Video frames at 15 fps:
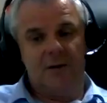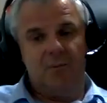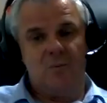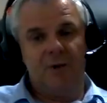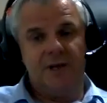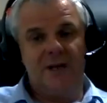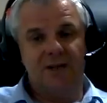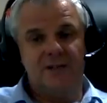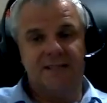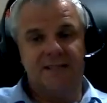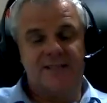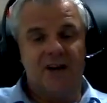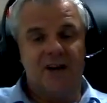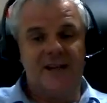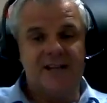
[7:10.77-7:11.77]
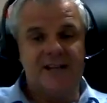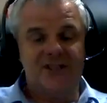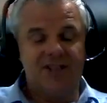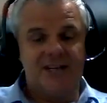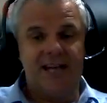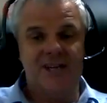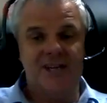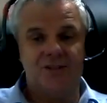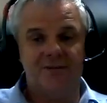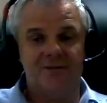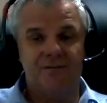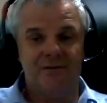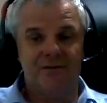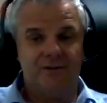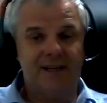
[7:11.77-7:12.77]
we're going to design
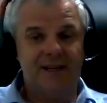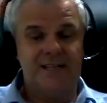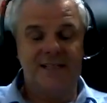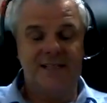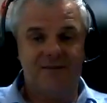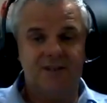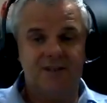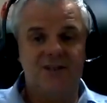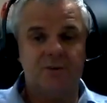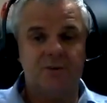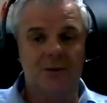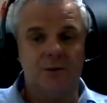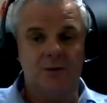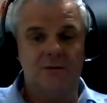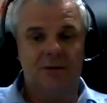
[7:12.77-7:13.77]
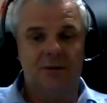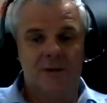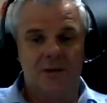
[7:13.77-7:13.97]
education for an individual